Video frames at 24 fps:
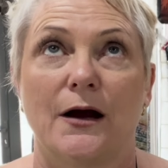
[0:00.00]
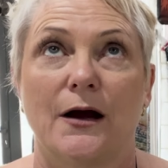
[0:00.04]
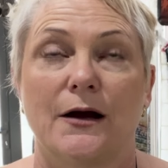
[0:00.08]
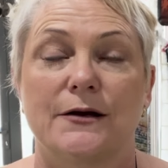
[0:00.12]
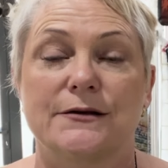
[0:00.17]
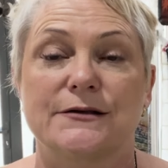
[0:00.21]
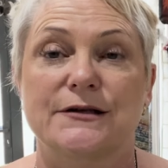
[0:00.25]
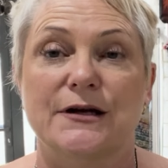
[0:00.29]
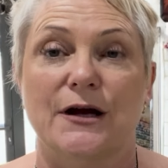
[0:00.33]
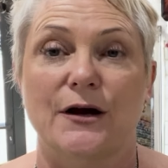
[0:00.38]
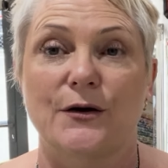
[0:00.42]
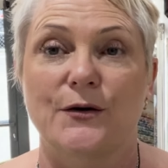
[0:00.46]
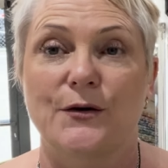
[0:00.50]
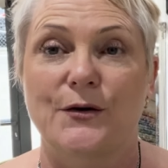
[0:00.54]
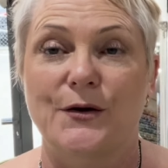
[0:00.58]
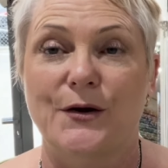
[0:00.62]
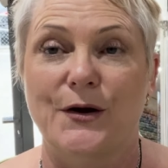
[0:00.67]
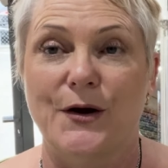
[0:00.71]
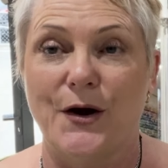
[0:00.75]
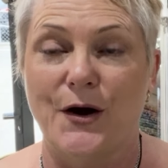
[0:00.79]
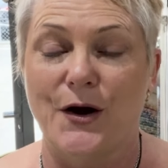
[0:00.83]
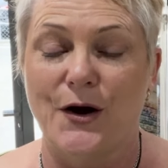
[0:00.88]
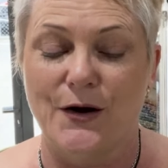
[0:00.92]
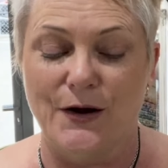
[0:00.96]

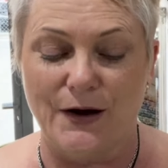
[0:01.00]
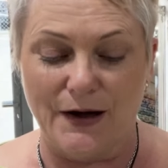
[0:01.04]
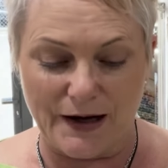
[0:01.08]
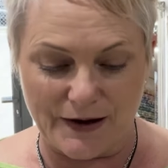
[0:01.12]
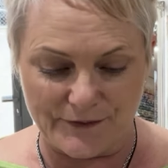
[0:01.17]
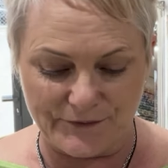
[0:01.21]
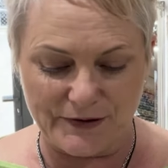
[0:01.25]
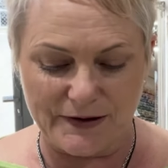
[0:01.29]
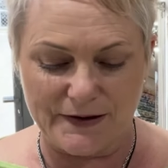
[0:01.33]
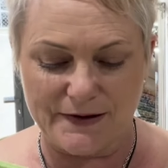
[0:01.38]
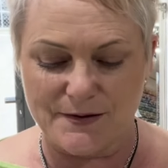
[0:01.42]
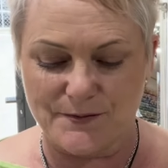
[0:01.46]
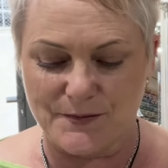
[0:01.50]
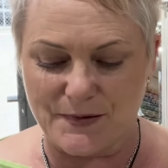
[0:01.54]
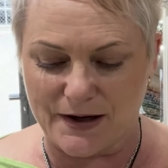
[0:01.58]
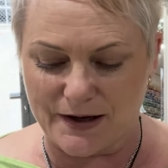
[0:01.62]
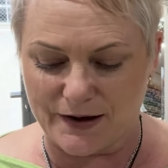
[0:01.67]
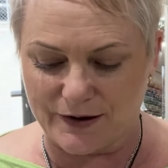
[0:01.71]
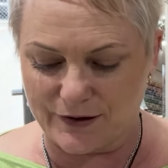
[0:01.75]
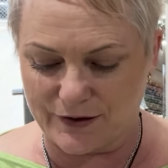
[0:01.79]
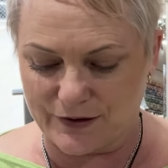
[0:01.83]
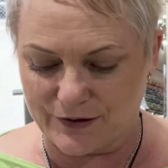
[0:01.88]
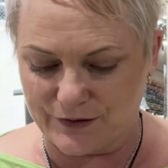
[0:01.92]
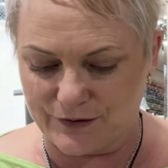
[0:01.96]
So loving the
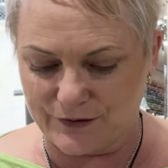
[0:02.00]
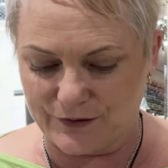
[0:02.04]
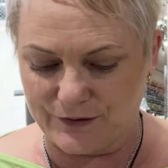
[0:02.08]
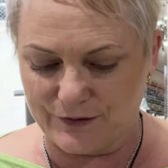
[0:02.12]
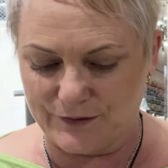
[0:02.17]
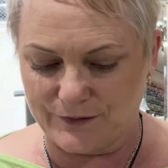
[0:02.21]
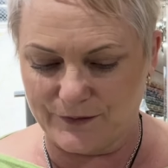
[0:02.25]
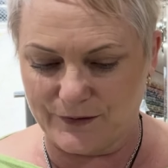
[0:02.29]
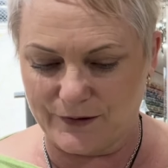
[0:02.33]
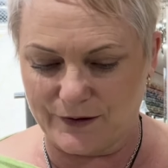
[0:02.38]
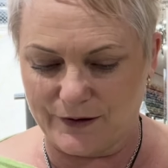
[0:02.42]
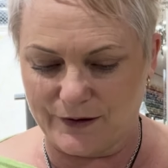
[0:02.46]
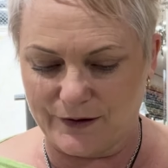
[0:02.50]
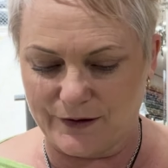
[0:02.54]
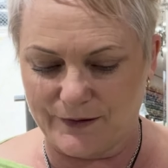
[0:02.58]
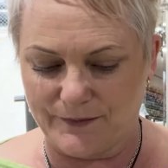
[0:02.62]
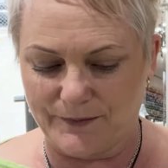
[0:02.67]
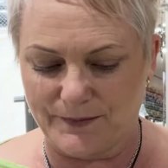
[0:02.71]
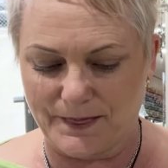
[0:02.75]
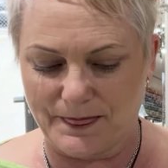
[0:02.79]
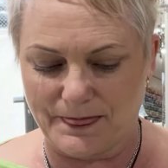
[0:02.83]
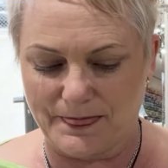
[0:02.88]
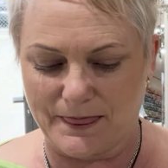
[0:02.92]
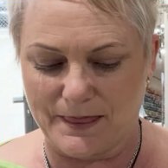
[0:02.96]
Margot,
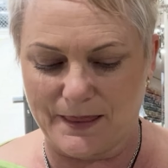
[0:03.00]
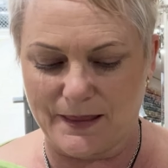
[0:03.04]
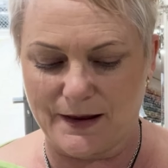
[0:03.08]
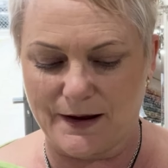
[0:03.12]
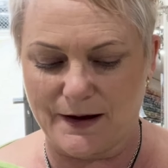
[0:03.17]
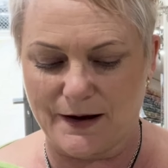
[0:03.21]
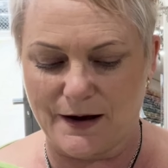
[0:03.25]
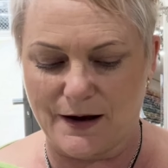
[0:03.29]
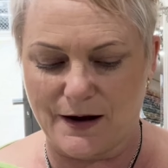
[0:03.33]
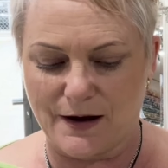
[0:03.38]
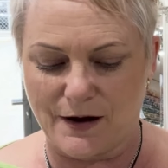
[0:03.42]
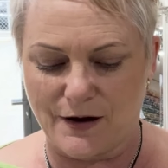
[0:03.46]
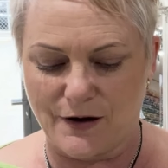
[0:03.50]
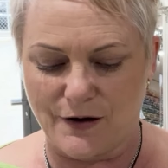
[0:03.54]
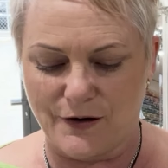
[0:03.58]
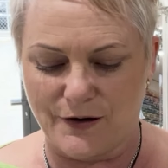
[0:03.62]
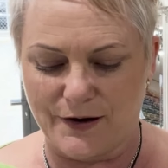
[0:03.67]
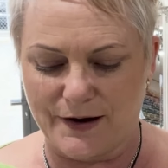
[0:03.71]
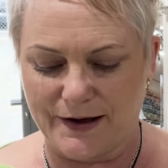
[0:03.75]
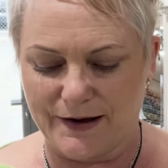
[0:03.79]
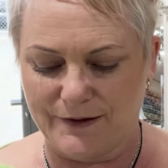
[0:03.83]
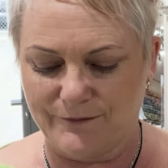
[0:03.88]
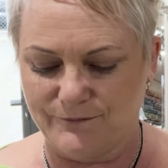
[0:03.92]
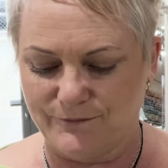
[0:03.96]

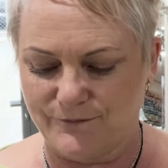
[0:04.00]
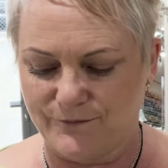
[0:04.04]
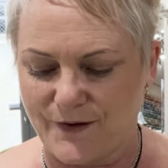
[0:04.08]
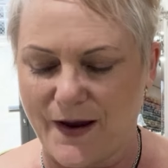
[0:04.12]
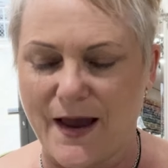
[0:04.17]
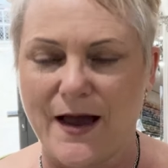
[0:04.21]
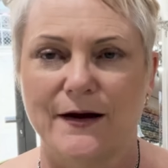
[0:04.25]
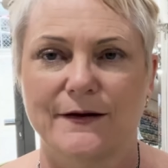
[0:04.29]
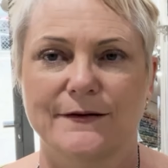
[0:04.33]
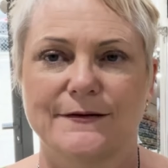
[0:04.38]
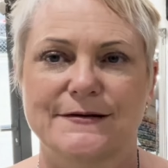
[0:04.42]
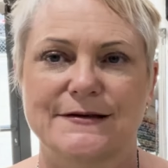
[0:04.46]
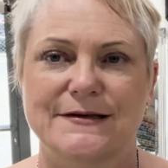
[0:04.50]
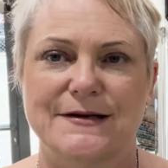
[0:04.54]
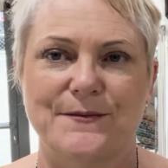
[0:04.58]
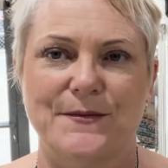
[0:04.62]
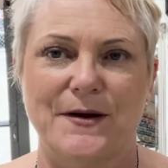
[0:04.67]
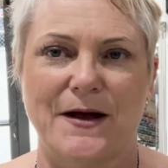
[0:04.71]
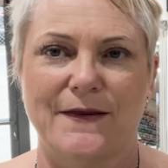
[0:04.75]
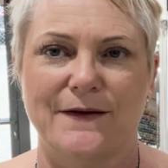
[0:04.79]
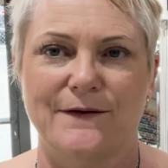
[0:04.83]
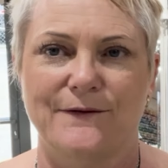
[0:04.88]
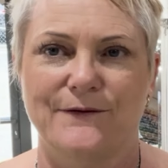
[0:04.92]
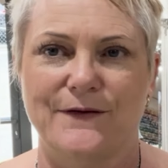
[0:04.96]
I found some
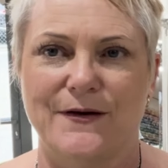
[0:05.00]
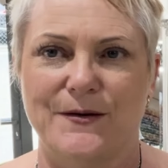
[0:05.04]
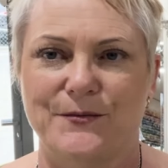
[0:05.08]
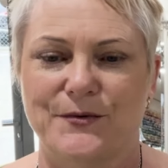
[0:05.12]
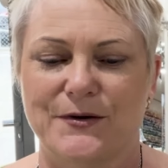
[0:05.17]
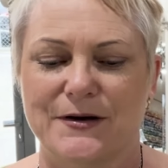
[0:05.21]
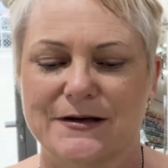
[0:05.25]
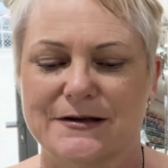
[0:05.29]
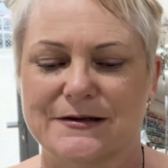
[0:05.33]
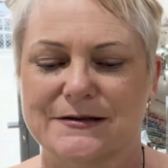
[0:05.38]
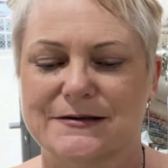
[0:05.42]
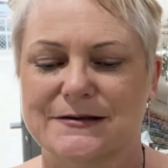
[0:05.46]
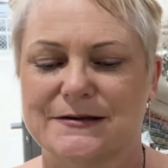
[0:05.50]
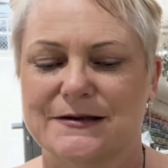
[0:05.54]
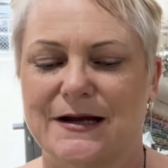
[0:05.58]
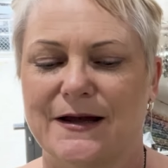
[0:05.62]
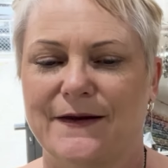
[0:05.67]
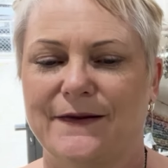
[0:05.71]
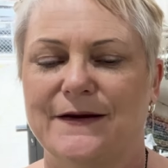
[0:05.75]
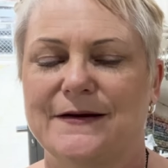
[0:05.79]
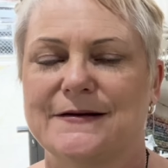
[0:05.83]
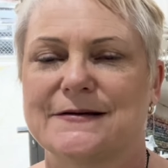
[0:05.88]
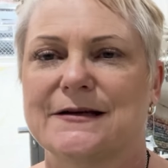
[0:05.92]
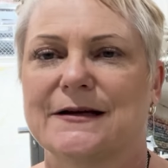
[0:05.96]
other fabrics. Now
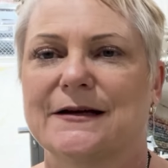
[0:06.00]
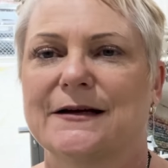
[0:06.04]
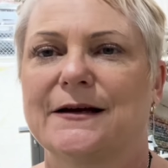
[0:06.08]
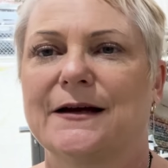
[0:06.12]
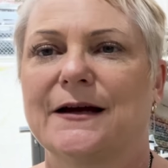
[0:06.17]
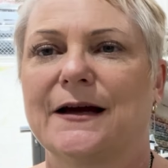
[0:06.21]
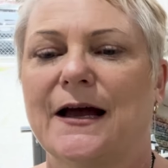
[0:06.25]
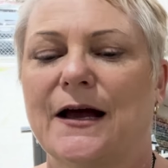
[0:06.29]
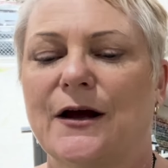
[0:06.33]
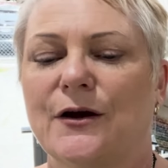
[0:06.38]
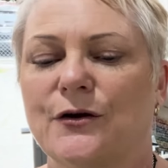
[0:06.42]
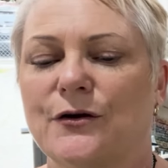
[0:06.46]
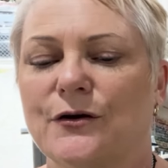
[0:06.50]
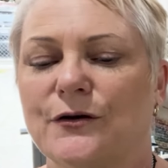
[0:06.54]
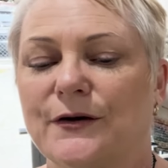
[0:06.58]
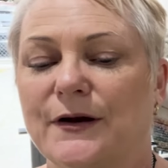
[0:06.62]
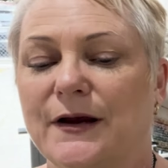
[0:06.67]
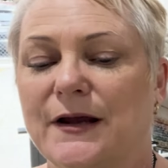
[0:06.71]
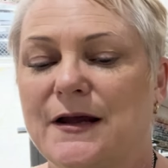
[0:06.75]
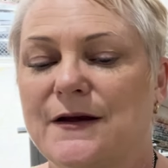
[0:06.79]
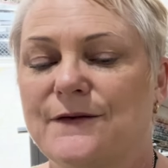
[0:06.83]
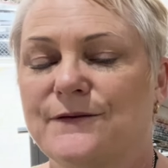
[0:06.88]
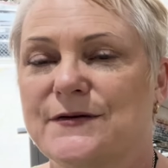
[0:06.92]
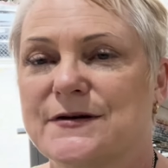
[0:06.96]
these are cotton
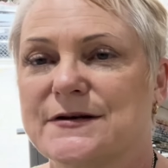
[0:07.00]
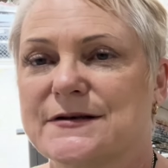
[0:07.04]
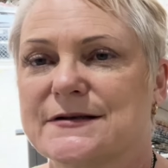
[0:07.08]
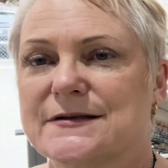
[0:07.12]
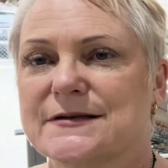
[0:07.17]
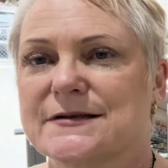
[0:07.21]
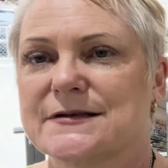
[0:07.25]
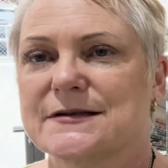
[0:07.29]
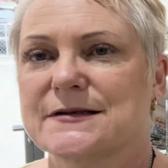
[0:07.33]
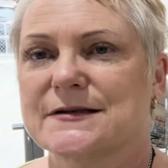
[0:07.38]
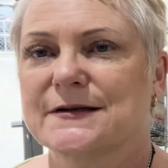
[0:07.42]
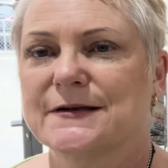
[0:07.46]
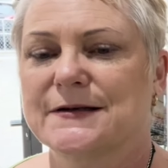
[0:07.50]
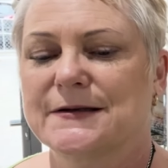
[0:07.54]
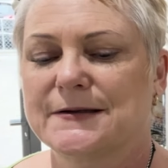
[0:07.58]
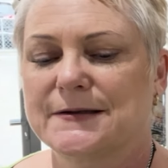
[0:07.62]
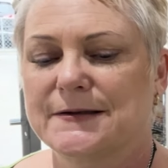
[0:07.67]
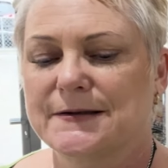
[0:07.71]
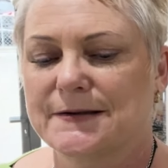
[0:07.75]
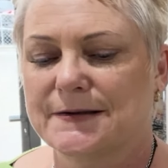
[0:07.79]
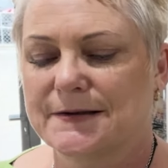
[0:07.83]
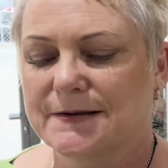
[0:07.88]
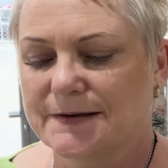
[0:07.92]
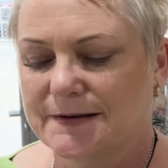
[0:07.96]
canvas,
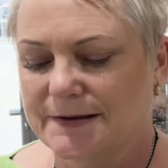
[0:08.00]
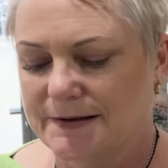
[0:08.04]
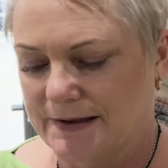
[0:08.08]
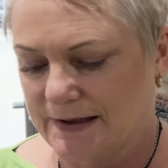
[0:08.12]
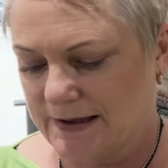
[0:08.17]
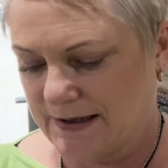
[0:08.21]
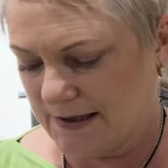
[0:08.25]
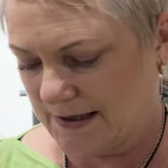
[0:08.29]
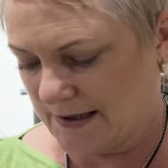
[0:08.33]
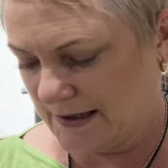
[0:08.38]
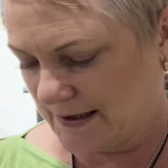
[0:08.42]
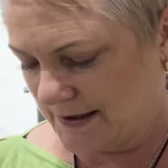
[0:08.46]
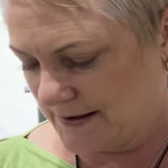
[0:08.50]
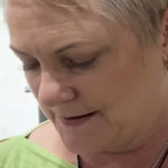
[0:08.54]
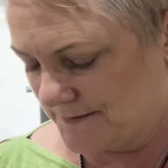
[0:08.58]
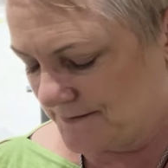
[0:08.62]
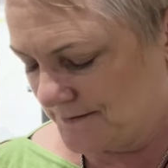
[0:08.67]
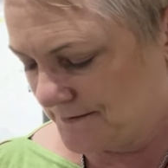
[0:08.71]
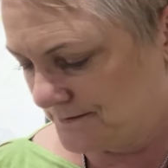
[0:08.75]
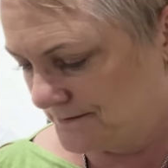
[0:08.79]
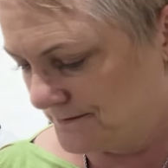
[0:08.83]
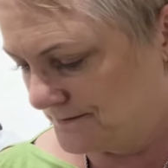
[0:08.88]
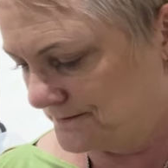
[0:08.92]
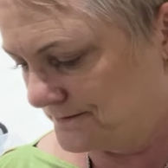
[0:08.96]
and